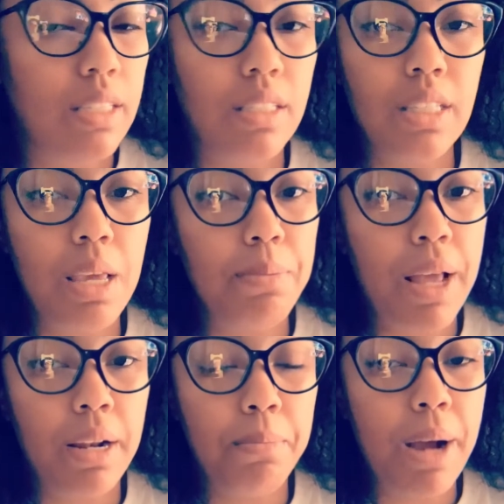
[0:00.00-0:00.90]
just keep
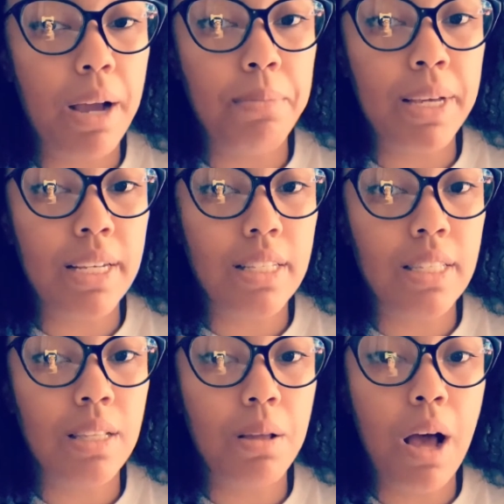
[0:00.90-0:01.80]
that in mind, because
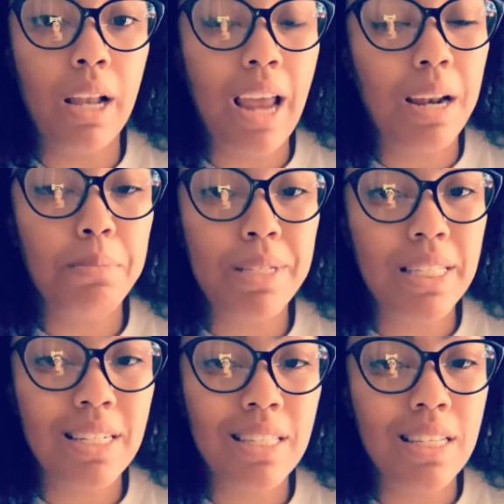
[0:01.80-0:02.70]
a lot of
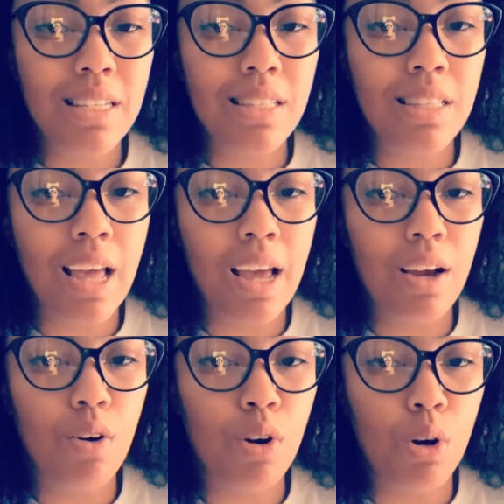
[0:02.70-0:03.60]
businesses
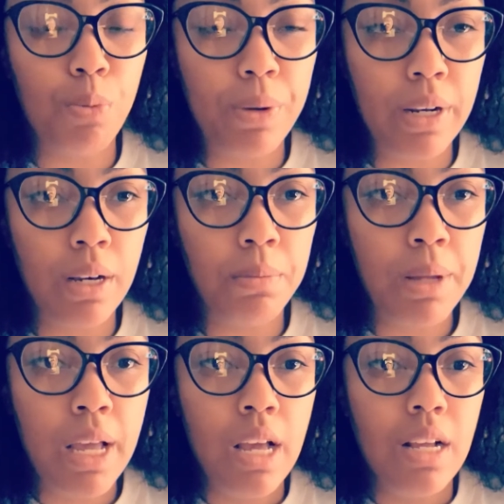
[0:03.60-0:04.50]
that are open up,
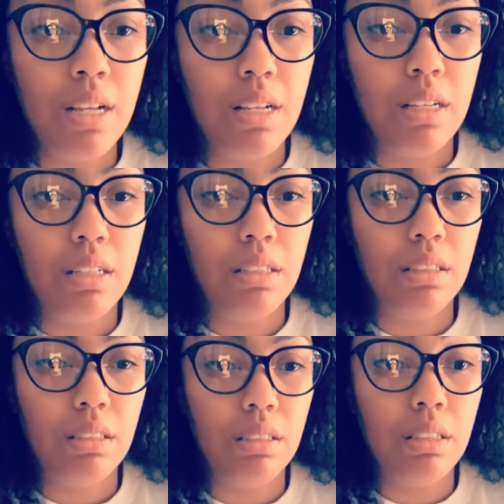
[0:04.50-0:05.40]

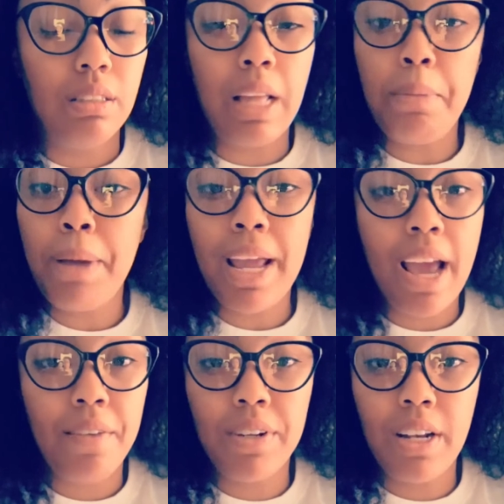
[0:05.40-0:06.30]
they may
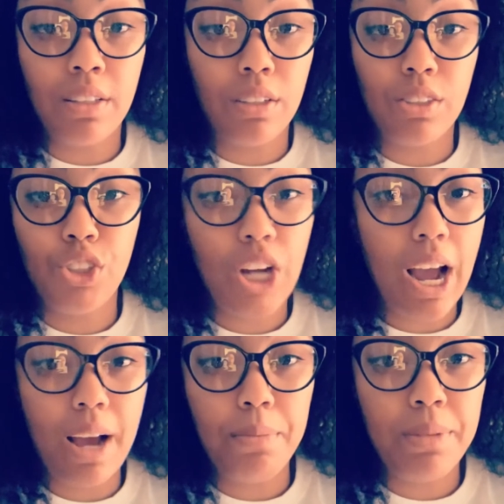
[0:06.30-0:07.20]
have another
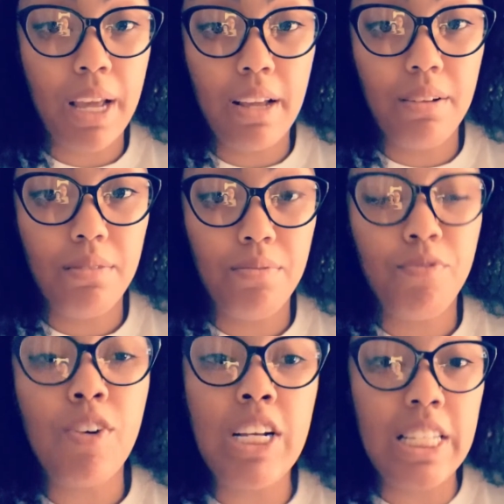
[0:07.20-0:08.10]
job that
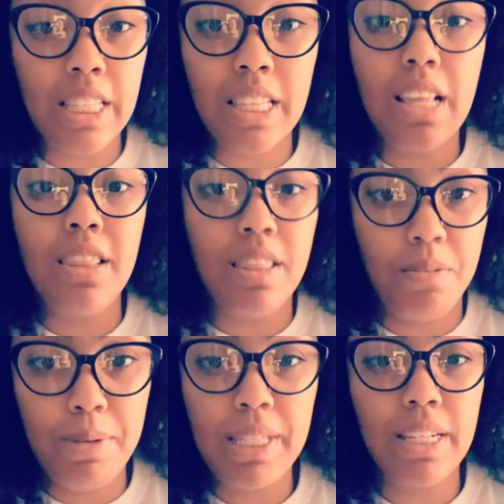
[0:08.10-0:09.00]
funds
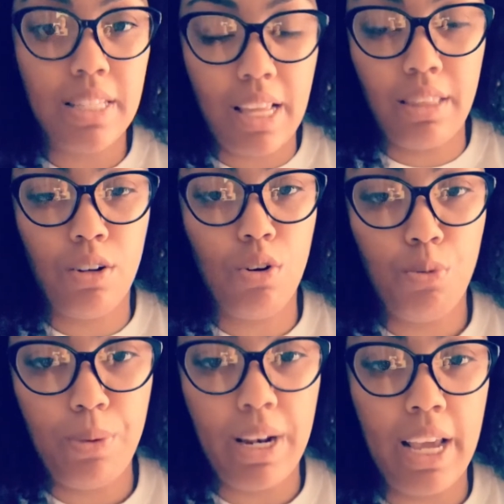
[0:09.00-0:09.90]
the business that they're
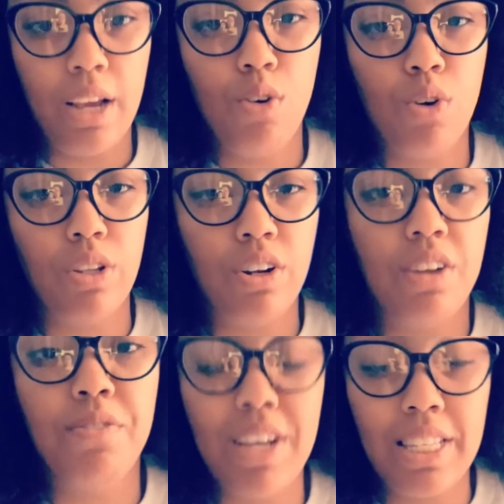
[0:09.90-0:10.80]
opening or they're
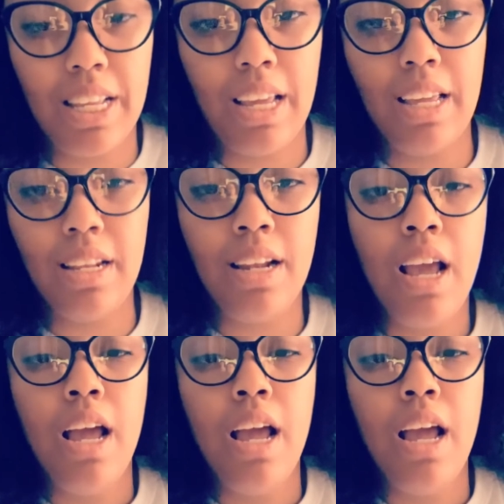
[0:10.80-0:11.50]
investing in.